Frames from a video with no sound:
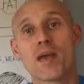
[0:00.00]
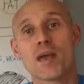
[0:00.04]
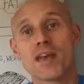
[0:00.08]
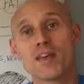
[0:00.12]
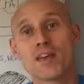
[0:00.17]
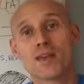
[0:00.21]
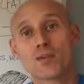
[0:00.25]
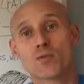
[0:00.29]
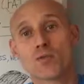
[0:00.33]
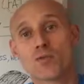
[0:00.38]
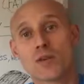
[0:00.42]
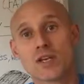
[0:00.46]

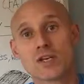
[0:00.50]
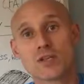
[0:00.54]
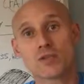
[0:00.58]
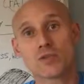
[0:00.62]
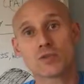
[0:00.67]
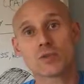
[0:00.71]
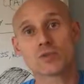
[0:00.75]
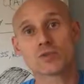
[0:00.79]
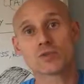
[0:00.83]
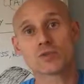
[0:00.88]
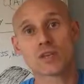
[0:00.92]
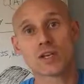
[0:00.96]
pagan
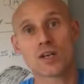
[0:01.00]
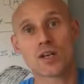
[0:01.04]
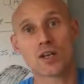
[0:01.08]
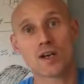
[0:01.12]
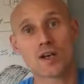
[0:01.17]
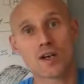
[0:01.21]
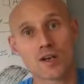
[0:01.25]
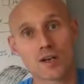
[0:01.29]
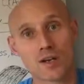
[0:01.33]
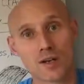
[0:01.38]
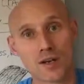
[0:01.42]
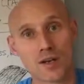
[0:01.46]
rituals and
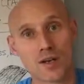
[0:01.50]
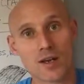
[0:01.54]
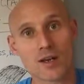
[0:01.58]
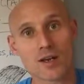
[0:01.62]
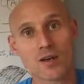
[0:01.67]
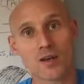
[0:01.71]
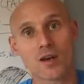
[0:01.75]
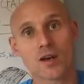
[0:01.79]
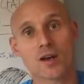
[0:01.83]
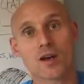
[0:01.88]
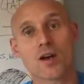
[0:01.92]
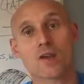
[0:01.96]

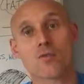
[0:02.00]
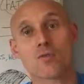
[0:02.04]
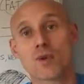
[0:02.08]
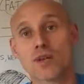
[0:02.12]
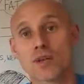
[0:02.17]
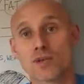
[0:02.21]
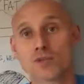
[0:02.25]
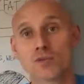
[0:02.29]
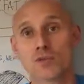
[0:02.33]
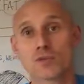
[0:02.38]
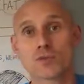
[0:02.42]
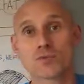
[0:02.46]
our
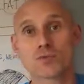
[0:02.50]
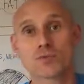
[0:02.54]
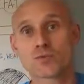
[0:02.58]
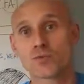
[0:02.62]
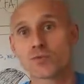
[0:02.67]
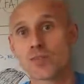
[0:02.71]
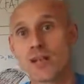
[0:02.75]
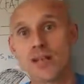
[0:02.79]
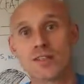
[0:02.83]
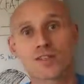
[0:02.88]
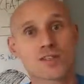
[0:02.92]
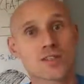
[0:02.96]
rituals
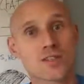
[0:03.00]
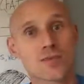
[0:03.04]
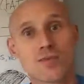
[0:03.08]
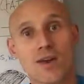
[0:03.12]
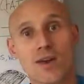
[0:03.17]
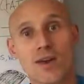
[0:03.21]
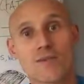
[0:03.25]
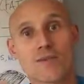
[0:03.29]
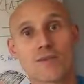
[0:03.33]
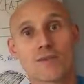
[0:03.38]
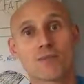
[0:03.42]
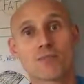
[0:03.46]
dancing
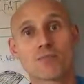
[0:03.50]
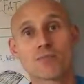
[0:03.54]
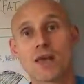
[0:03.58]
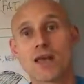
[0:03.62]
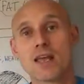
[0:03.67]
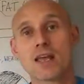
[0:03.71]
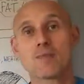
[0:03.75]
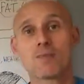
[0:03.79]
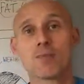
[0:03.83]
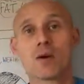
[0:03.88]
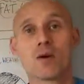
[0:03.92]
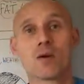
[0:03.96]
around the
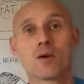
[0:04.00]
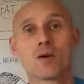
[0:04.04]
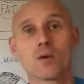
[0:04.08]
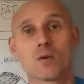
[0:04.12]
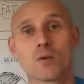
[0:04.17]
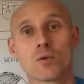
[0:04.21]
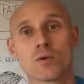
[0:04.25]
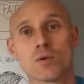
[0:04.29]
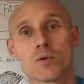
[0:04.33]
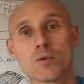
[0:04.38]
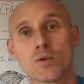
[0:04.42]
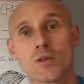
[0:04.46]

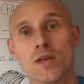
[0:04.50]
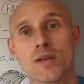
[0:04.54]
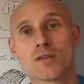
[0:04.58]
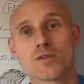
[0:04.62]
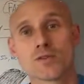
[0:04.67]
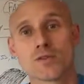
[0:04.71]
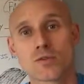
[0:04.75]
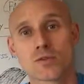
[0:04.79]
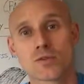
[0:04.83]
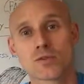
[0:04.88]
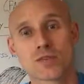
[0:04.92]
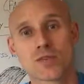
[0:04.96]
maypole and all
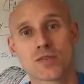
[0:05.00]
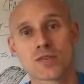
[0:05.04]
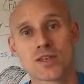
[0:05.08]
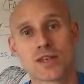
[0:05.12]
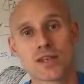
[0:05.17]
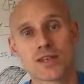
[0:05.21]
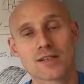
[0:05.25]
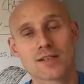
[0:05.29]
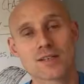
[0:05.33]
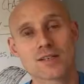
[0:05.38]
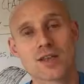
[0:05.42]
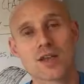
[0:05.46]
those sorts of
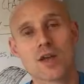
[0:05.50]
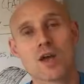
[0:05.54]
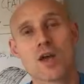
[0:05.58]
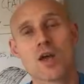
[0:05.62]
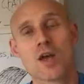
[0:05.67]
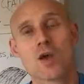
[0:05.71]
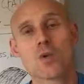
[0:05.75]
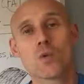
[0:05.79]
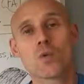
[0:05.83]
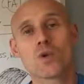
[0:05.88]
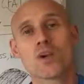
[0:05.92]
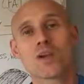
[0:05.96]
things
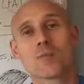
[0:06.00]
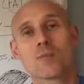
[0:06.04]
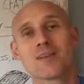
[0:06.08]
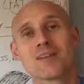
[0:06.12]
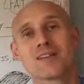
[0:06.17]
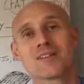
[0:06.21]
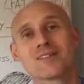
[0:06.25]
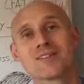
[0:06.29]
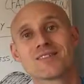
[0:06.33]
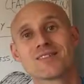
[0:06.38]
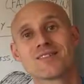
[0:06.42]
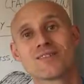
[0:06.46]
would have
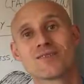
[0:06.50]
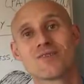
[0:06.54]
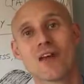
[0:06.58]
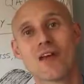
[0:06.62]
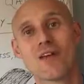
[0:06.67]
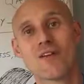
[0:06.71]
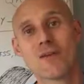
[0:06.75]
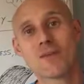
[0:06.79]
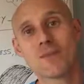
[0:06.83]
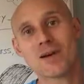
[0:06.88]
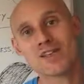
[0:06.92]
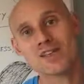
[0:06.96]
been
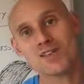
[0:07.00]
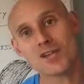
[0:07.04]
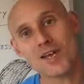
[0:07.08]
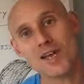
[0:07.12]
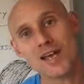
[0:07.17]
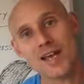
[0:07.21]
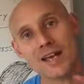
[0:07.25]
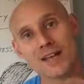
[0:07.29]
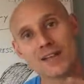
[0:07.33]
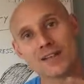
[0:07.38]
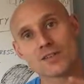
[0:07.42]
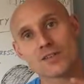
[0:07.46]
very much
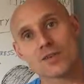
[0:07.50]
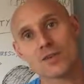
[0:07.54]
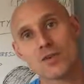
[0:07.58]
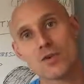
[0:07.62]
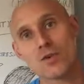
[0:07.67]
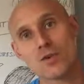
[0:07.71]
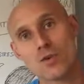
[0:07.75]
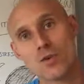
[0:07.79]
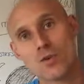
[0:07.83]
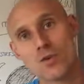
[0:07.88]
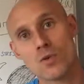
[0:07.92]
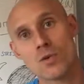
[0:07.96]
linked
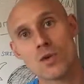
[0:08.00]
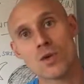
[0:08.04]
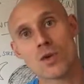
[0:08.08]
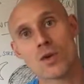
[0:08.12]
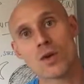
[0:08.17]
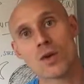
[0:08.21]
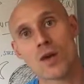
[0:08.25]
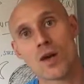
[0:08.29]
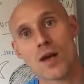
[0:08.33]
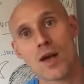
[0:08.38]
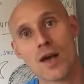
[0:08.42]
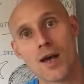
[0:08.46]
to
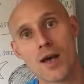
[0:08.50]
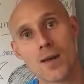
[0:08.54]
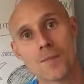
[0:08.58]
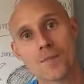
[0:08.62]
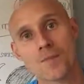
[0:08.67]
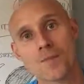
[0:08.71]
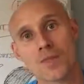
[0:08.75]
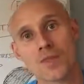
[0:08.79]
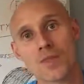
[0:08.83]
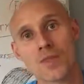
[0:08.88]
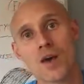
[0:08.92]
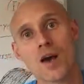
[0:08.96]

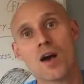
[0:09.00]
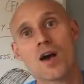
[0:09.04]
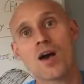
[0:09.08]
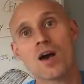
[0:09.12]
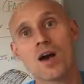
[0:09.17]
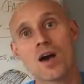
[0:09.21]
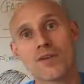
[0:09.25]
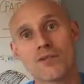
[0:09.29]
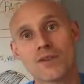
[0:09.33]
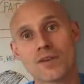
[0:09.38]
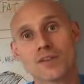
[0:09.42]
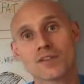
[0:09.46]
the
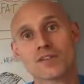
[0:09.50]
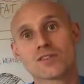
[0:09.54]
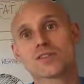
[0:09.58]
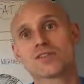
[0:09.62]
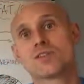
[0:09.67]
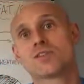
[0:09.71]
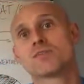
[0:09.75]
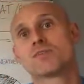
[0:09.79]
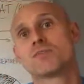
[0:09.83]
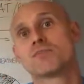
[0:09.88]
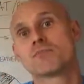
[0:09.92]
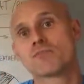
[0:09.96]

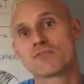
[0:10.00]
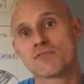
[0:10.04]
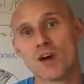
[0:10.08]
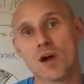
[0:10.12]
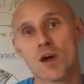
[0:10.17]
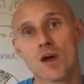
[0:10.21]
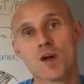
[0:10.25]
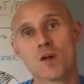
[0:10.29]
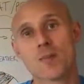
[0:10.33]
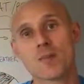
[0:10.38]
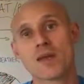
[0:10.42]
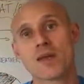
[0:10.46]
harvest,
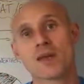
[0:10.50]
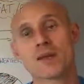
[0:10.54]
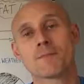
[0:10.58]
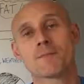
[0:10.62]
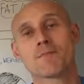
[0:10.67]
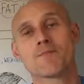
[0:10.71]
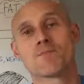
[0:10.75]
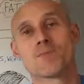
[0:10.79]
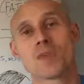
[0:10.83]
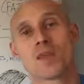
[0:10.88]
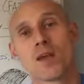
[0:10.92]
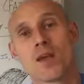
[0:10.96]

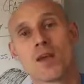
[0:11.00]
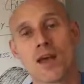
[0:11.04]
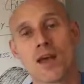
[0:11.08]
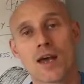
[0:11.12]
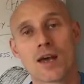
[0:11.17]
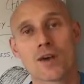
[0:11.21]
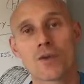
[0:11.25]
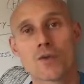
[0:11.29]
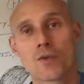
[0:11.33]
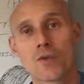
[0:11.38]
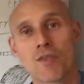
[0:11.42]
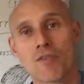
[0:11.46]
farming,
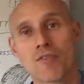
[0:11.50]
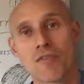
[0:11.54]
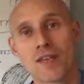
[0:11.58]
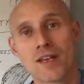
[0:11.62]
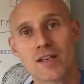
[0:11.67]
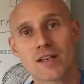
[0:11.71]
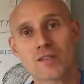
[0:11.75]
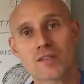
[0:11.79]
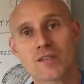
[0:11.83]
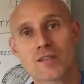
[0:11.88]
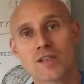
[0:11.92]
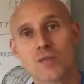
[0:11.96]
and all the
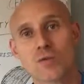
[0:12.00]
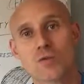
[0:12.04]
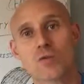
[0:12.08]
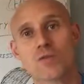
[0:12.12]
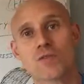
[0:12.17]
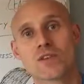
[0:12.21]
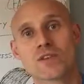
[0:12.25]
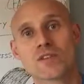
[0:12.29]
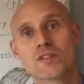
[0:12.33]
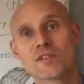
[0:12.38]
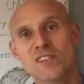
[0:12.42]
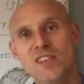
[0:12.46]
things and all
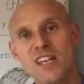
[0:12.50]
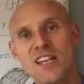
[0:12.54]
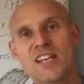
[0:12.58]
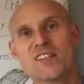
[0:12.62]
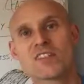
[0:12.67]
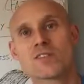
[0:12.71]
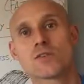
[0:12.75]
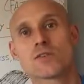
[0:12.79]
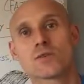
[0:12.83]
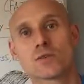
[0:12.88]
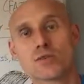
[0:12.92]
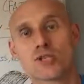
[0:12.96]
the
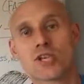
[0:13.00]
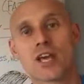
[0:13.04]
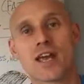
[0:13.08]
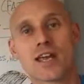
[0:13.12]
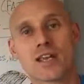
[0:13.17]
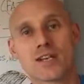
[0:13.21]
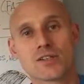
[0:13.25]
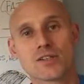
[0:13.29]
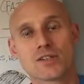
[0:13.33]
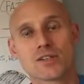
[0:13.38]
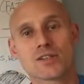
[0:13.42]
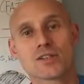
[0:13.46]
seasonal
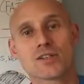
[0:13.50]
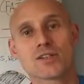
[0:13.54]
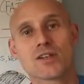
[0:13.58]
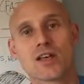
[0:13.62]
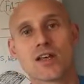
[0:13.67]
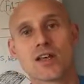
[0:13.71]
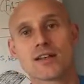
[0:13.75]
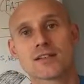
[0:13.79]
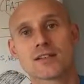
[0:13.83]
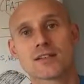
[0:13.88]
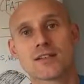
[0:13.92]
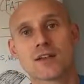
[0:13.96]
changes
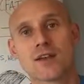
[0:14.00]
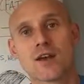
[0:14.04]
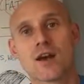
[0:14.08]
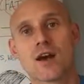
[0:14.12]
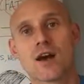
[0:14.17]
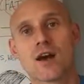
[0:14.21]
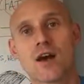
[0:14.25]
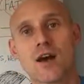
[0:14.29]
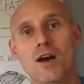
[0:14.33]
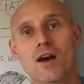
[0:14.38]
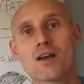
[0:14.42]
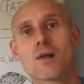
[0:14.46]
that
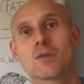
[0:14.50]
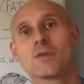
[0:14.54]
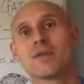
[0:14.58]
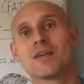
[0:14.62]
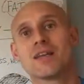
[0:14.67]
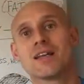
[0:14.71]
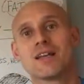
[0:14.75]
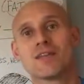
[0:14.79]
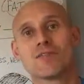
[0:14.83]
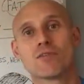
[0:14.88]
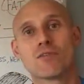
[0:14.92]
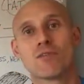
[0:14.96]
I
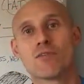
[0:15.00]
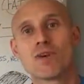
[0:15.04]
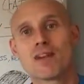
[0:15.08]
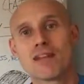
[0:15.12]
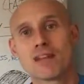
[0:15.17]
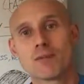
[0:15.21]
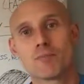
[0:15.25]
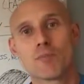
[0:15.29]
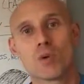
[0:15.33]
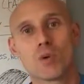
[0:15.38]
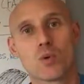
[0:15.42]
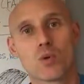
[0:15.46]
believe are
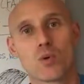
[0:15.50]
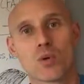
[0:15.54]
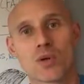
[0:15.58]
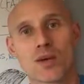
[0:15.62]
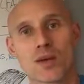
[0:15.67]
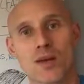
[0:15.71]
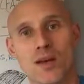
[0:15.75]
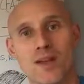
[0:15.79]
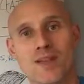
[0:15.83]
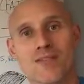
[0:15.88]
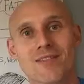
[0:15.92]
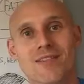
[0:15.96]
really
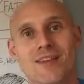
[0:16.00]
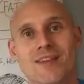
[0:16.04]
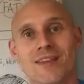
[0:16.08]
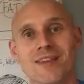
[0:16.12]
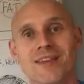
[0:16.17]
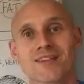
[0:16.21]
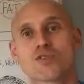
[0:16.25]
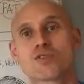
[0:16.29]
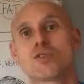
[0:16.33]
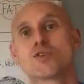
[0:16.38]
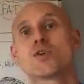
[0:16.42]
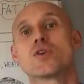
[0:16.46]
important. And I think
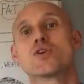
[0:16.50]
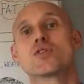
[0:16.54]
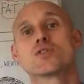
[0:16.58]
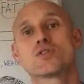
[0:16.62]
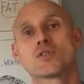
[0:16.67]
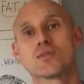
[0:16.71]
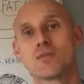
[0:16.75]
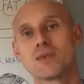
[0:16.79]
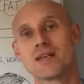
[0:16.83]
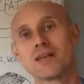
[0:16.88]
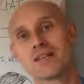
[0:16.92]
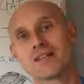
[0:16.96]
it's good
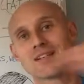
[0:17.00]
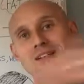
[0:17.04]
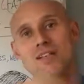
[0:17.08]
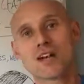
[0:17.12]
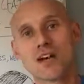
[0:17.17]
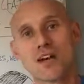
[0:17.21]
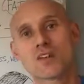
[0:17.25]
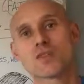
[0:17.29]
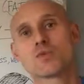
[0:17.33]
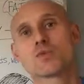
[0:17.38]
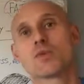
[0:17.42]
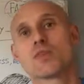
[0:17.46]
to be in
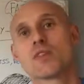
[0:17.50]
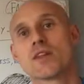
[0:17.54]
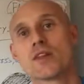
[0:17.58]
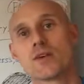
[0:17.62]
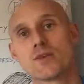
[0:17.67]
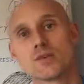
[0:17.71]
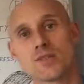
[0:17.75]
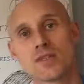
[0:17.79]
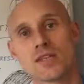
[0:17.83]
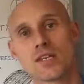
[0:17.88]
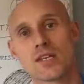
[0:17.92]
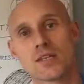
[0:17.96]
touch with
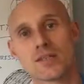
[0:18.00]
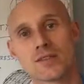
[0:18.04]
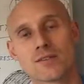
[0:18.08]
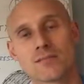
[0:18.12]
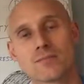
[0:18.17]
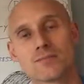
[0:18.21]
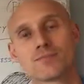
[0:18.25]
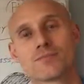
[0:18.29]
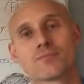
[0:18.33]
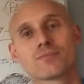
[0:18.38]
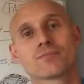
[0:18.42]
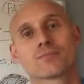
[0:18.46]
those things.
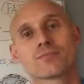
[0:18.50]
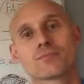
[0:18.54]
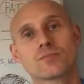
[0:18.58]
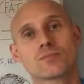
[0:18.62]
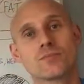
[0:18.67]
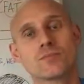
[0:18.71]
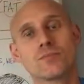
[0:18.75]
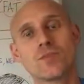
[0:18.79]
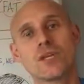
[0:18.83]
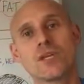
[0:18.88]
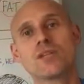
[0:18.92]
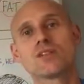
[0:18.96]

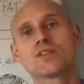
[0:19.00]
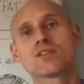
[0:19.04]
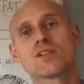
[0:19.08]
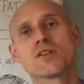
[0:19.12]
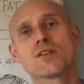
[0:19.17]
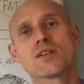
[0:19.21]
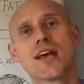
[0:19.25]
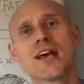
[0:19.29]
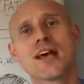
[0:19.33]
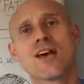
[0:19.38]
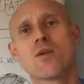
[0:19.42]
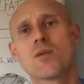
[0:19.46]
So
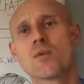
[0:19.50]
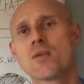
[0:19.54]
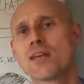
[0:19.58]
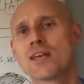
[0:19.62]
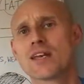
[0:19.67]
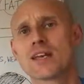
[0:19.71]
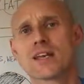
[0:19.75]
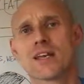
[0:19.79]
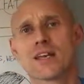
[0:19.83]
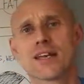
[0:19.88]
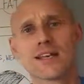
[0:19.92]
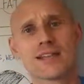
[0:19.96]
now we
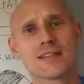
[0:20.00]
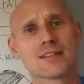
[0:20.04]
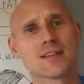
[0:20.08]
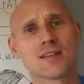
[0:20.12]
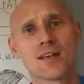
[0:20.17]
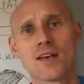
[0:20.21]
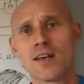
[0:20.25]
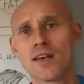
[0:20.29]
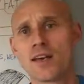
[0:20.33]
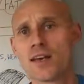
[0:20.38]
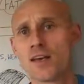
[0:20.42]
can eat,